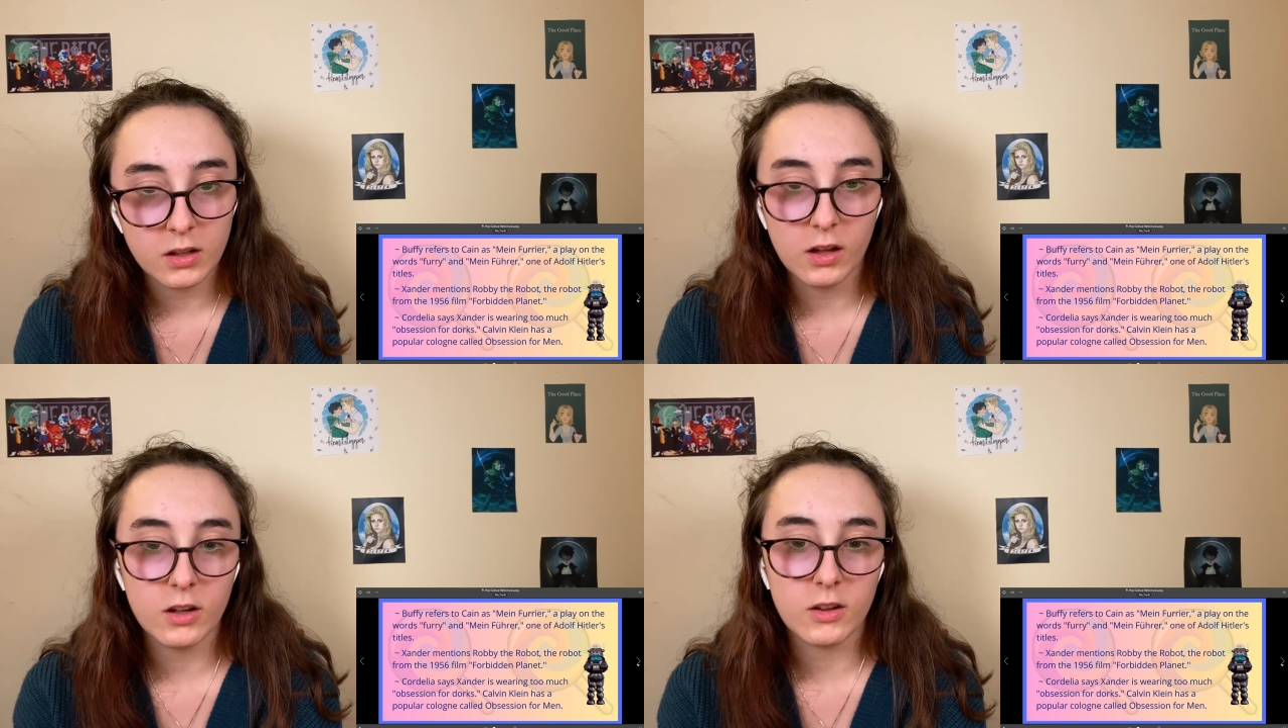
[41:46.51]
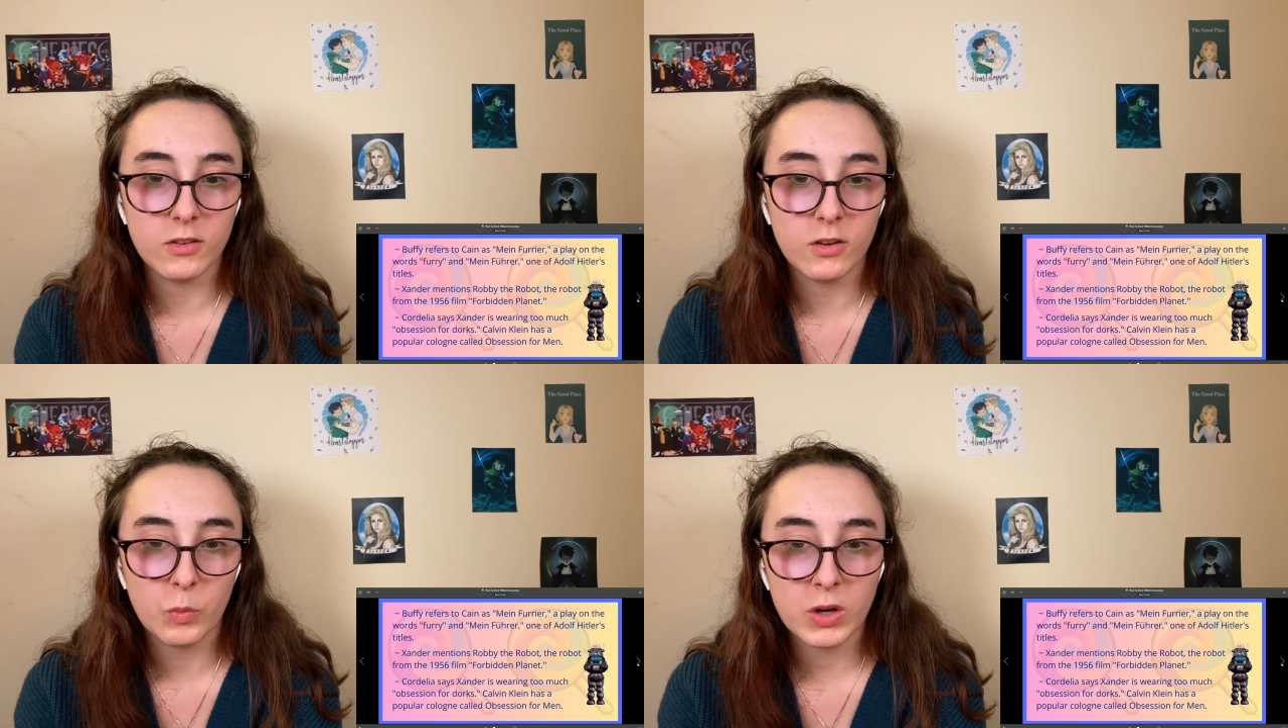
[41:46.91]
Oh,
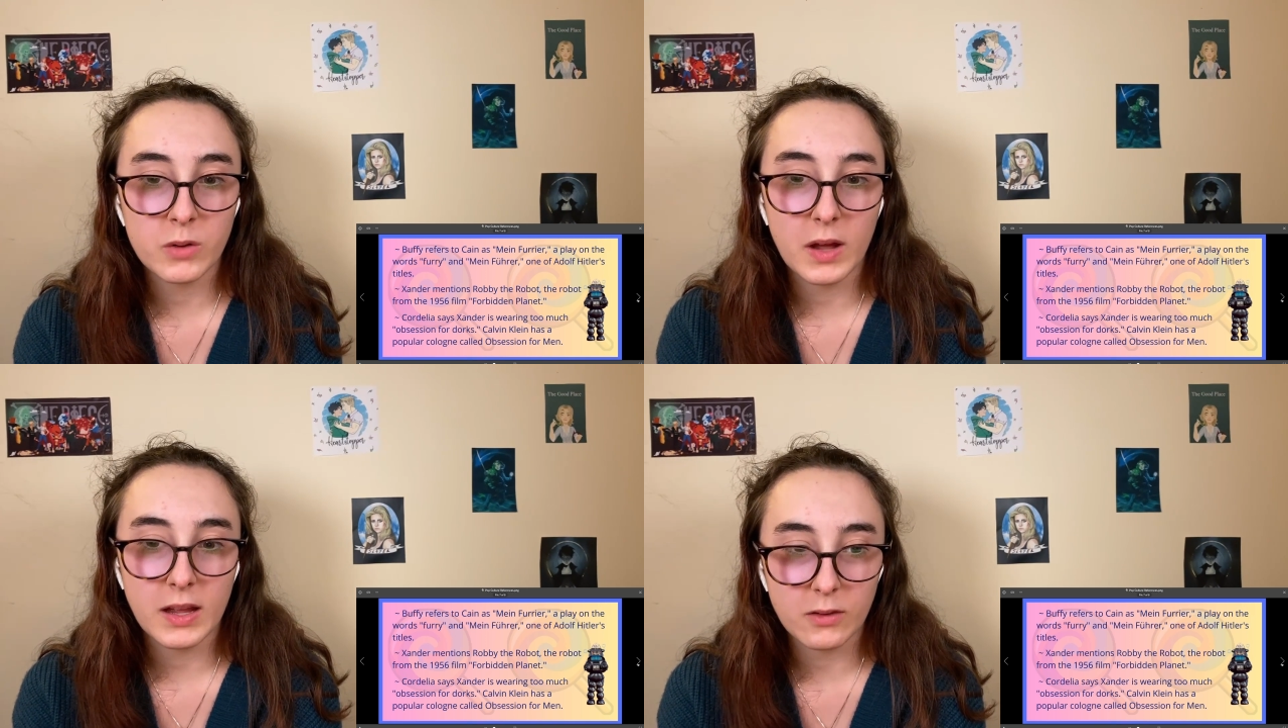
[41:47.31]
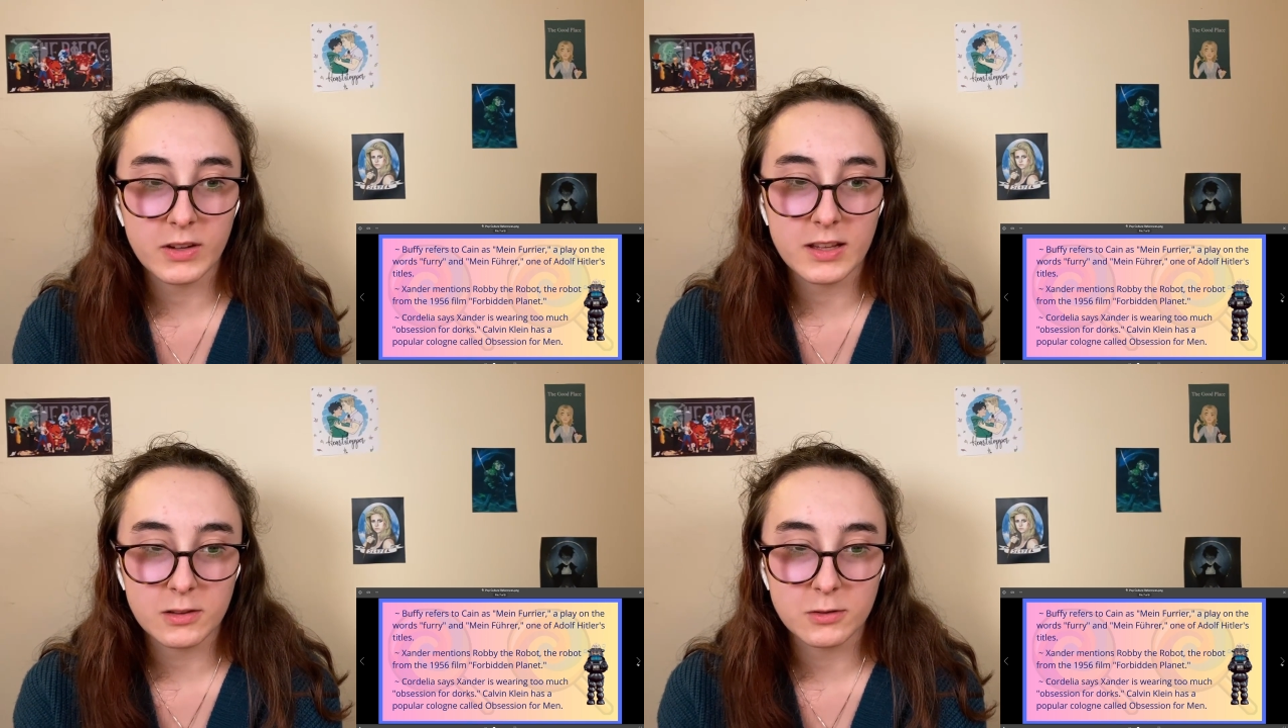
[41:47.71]
one of Adolf
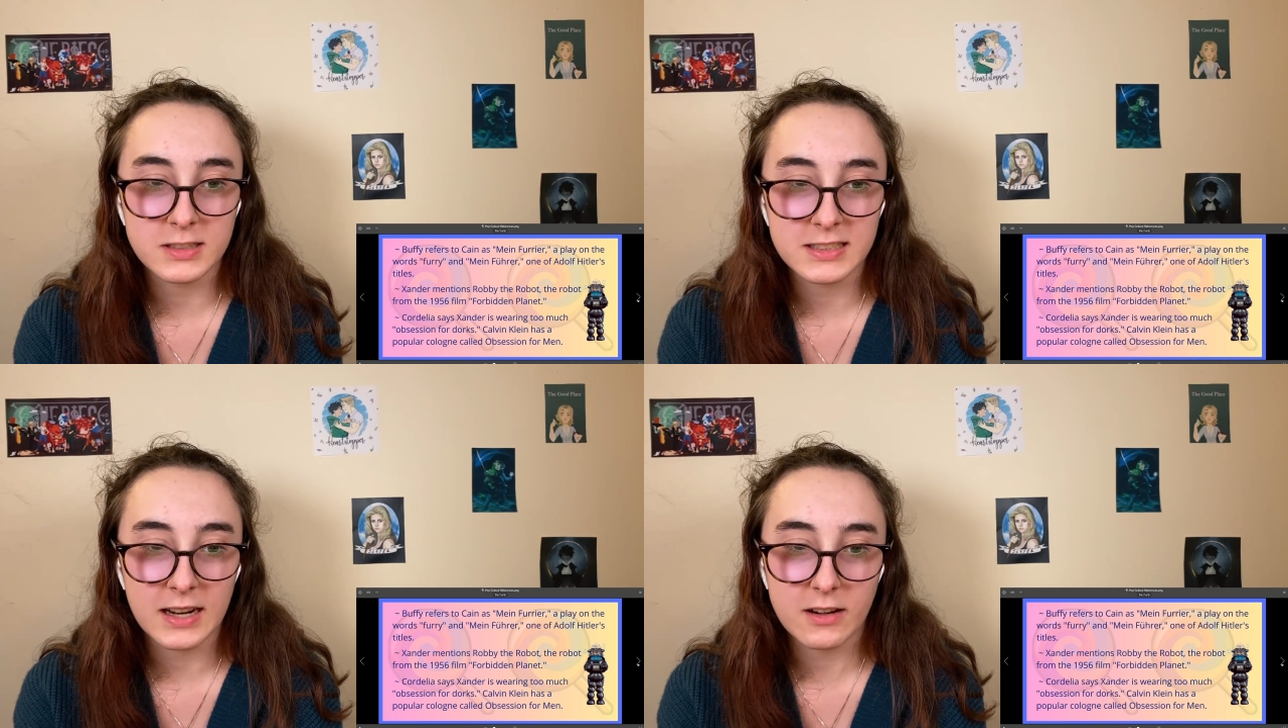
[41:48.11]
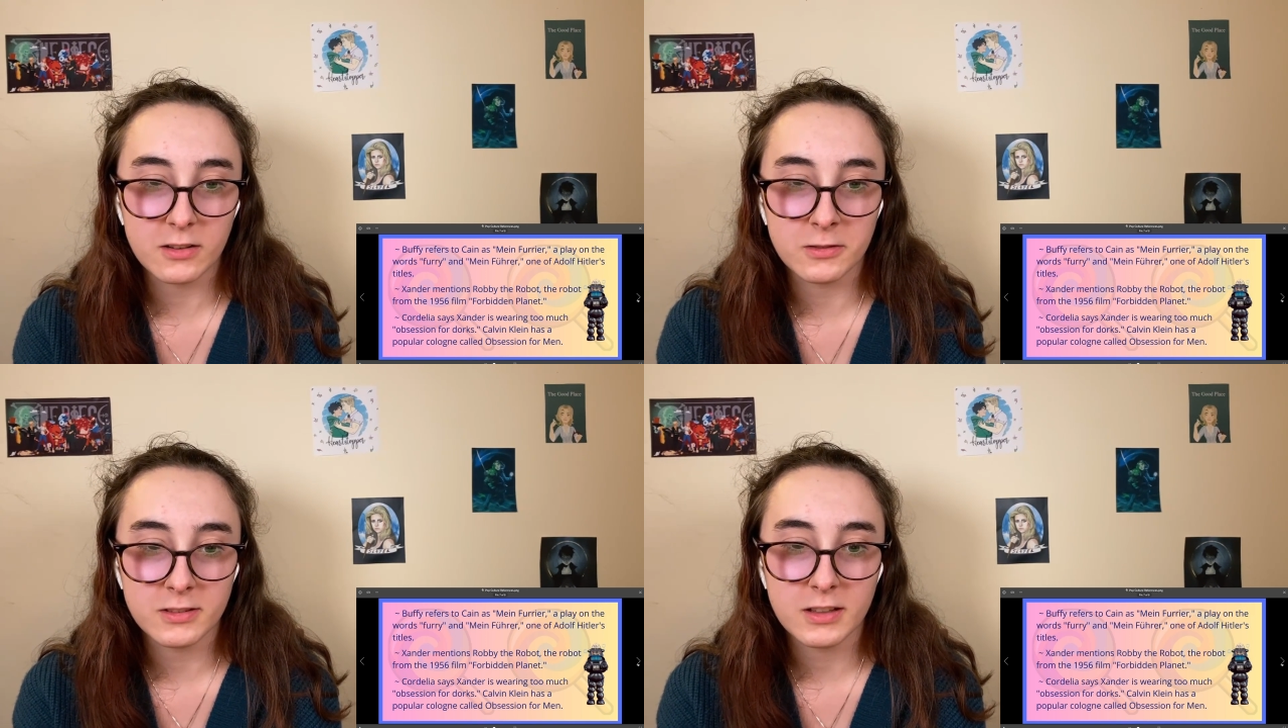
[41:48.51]
Hitler's
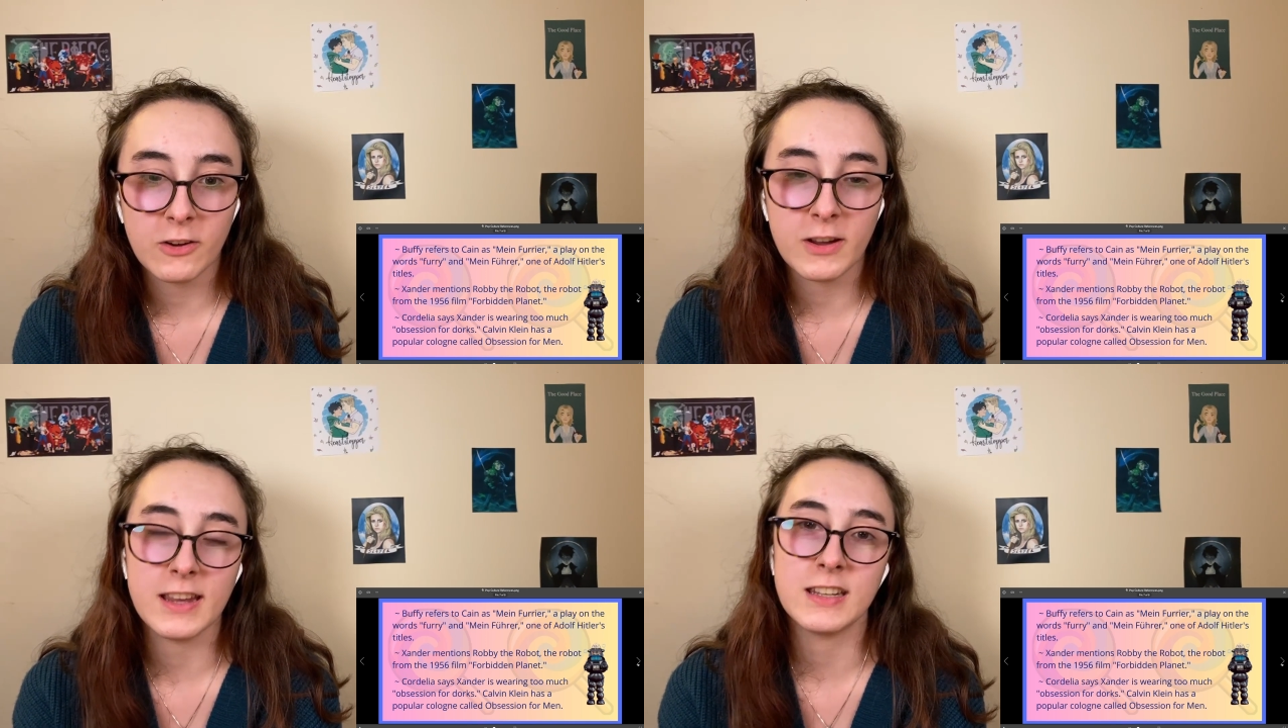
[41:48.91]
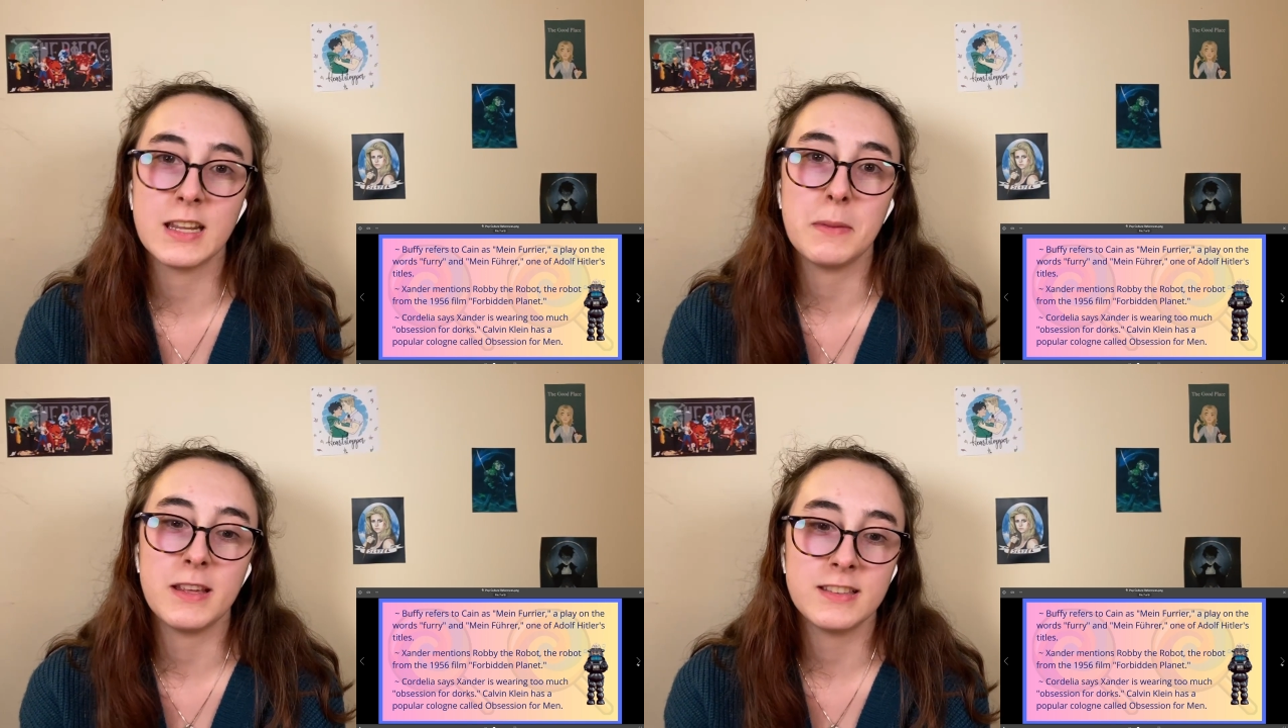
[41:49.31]
titles. Okay, yeah,
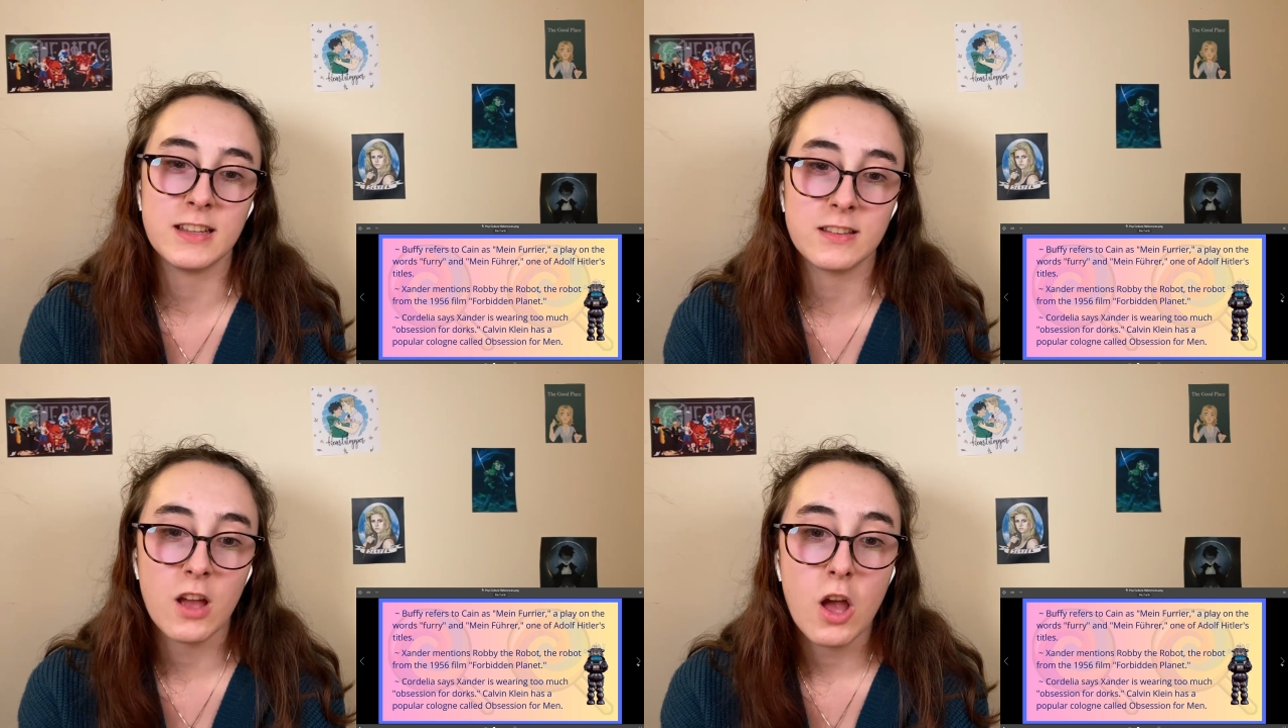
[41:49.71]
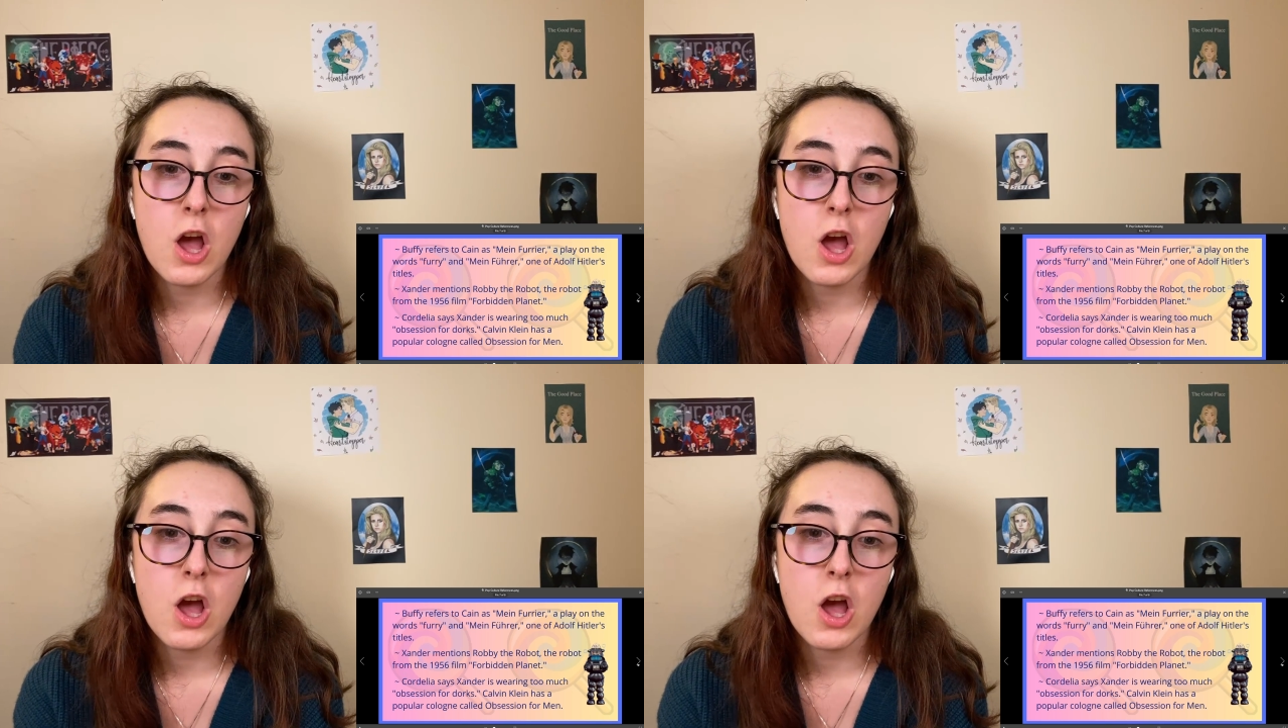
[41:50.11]
that makes sense.